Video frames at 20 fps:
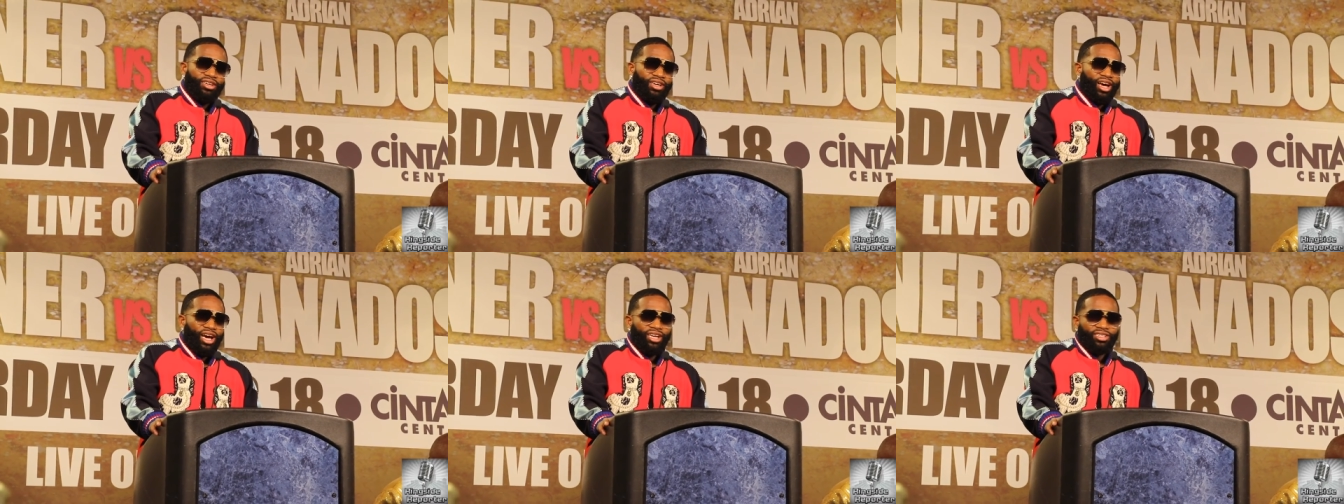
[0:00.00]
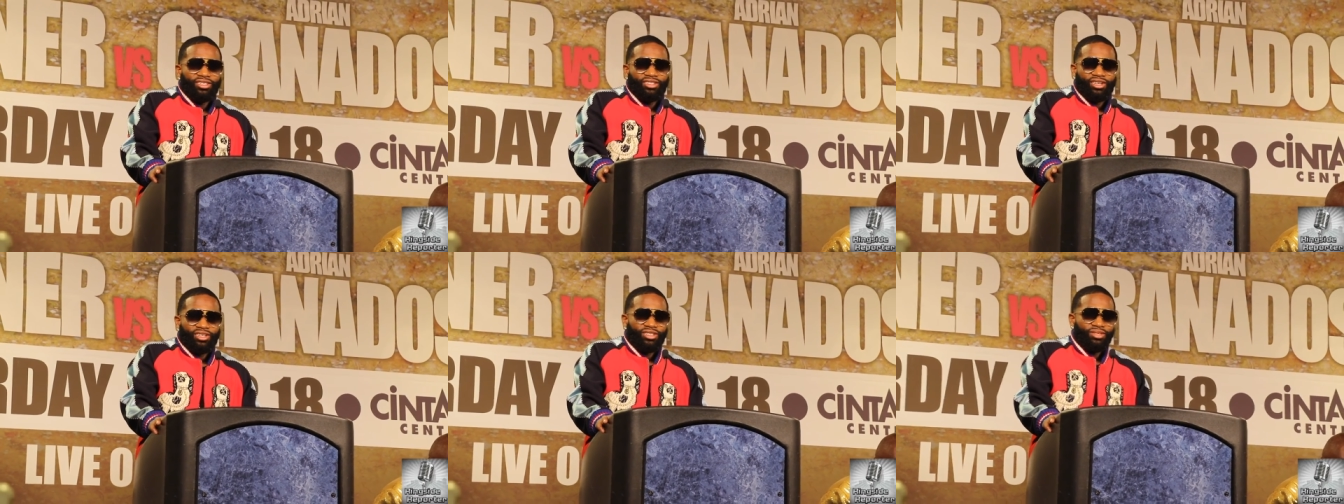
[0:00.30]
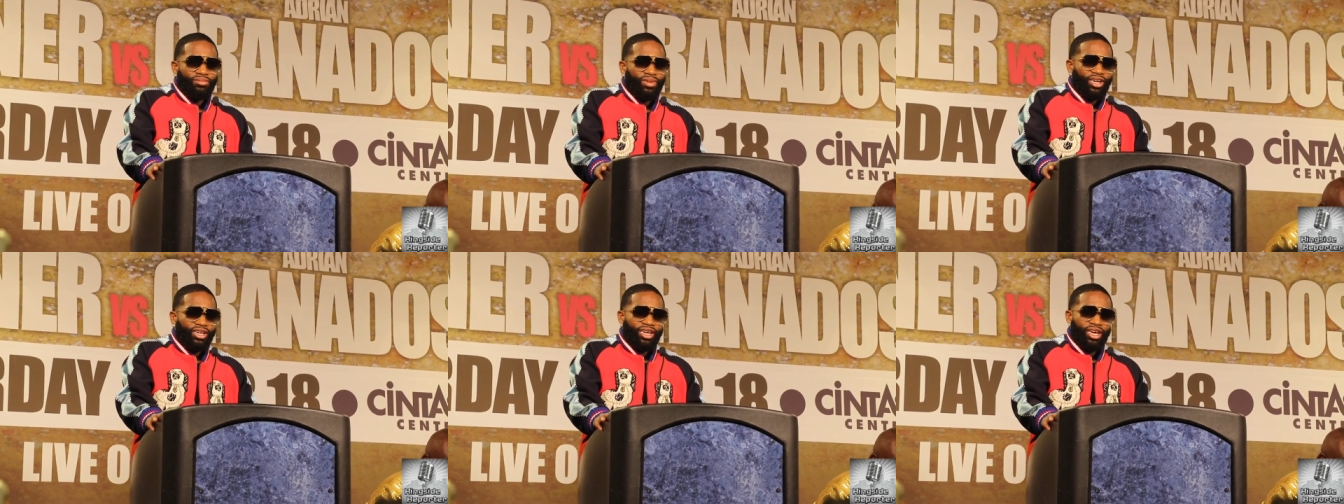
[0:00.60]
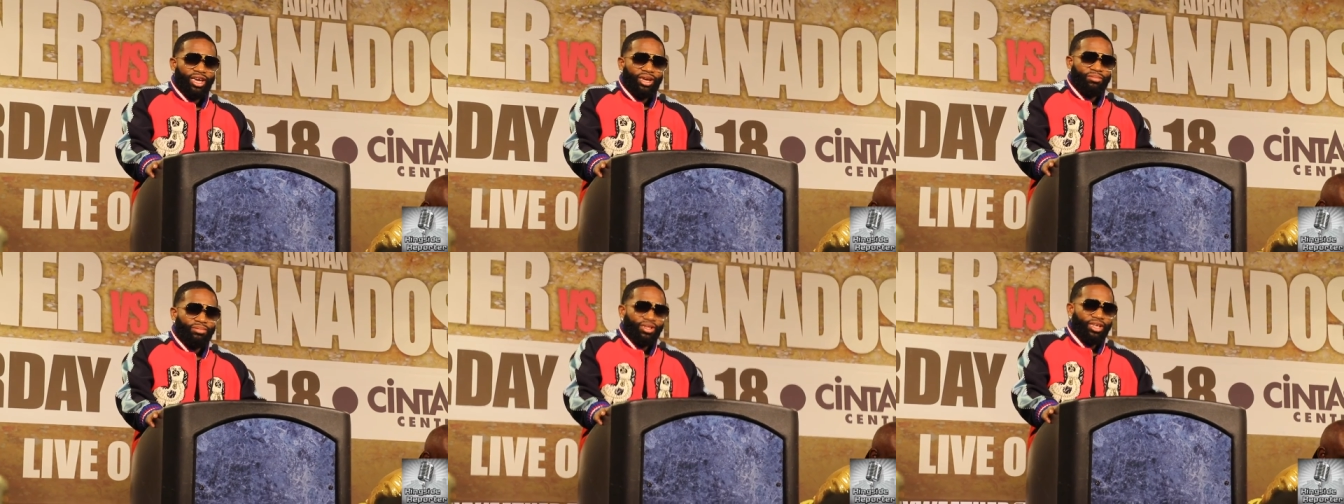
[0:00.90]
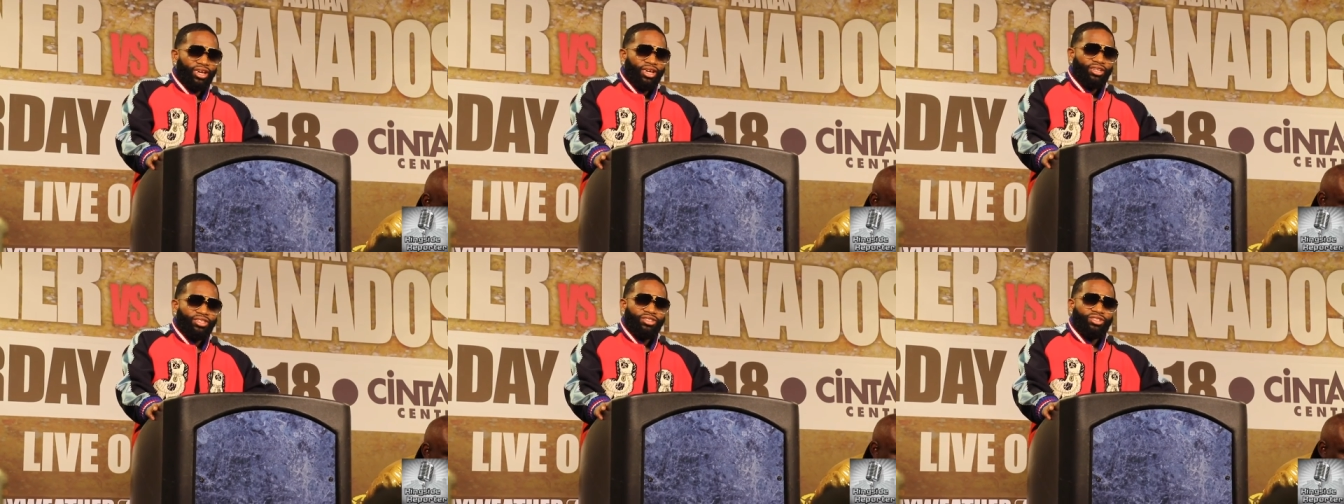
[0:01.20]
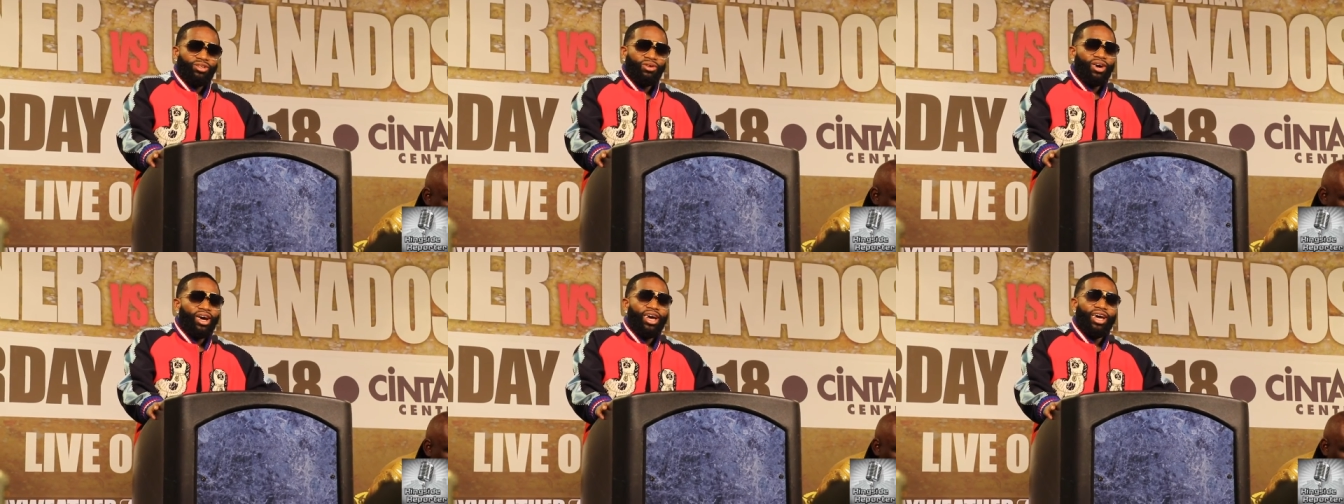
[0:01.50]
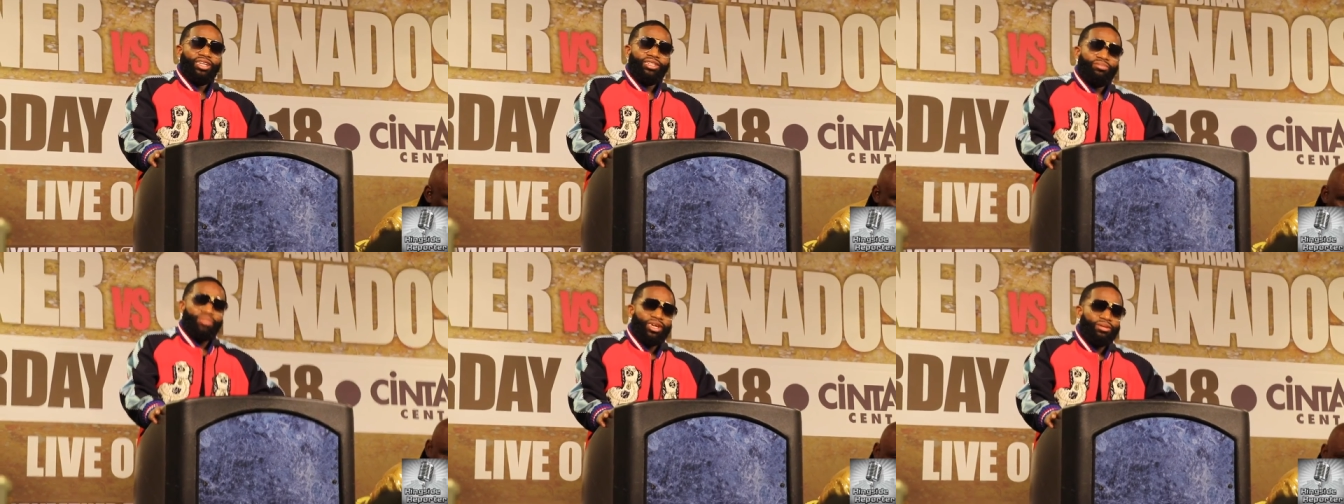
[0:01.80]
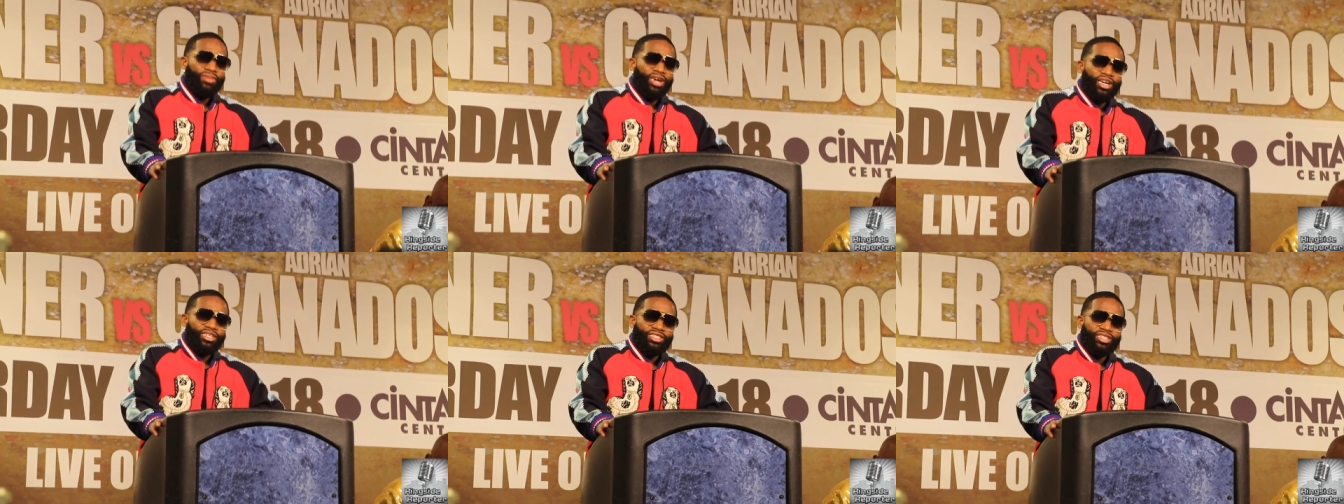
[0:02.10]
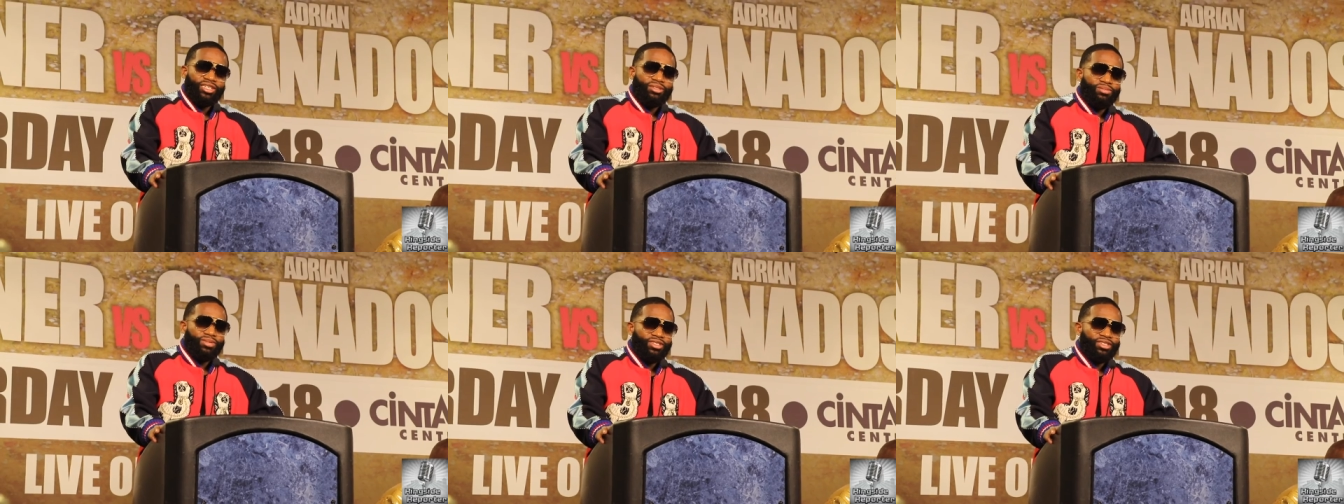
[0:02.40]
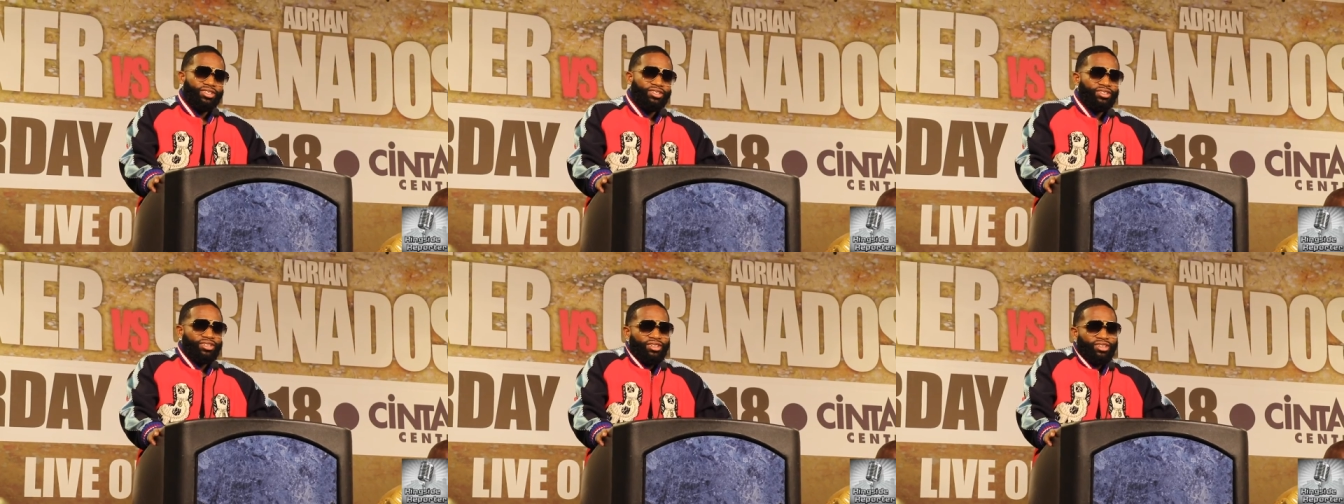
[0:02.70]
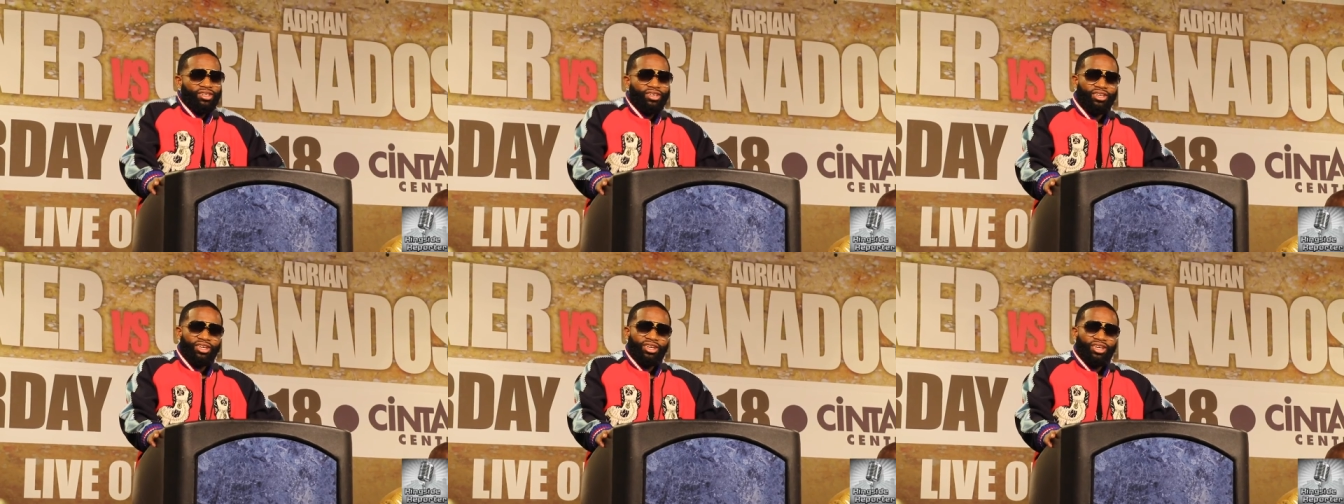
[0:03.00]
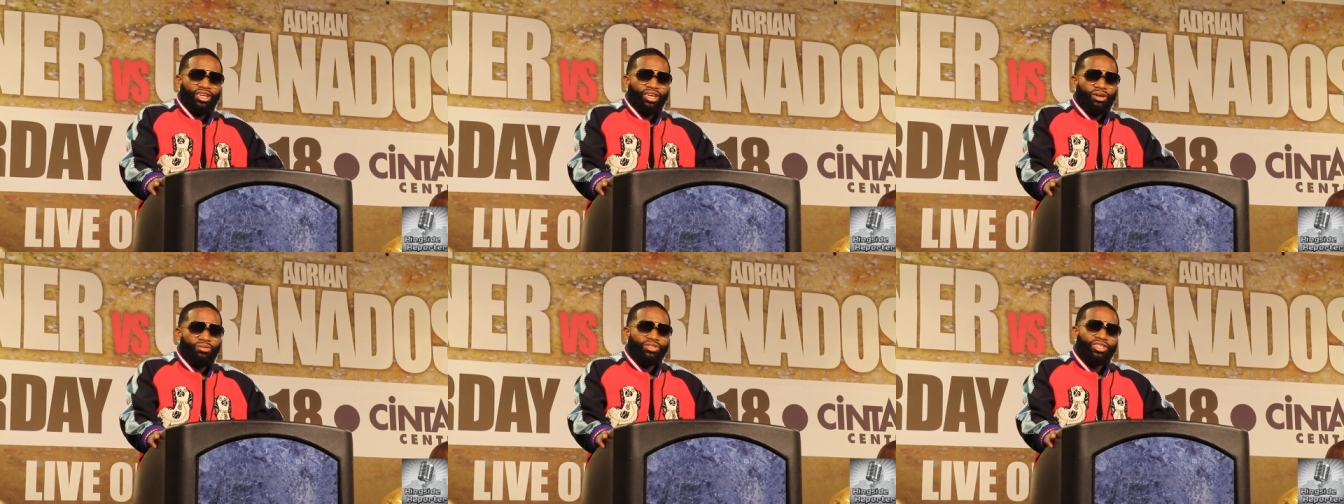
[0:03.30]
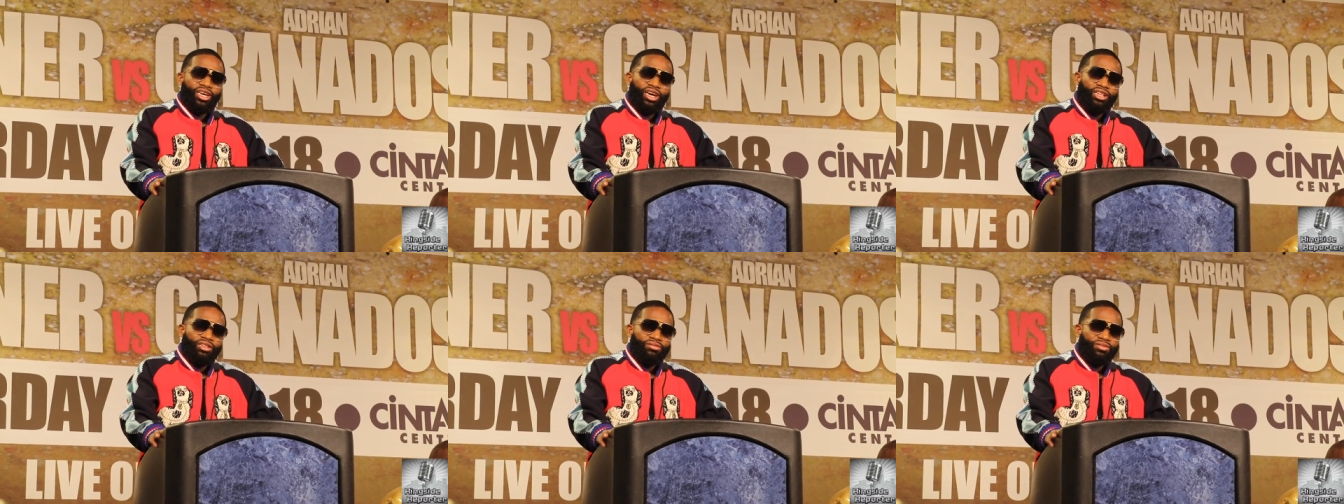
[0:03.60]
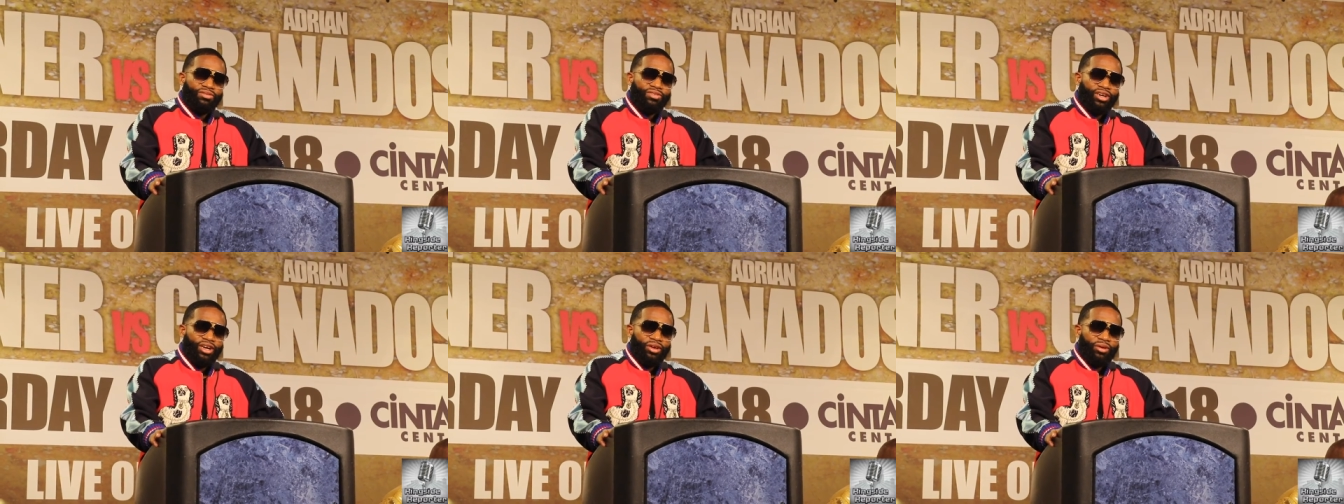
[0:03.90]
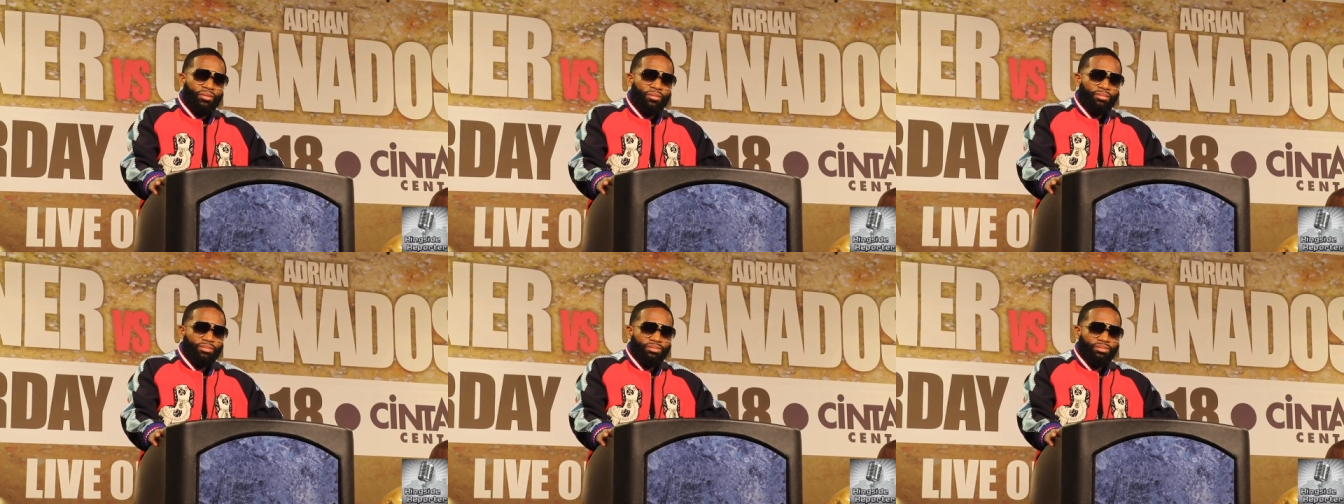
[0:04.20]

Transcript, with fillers: I stuck to my game plan. You know, I had to make my adjustments, and it was a hell of a fight.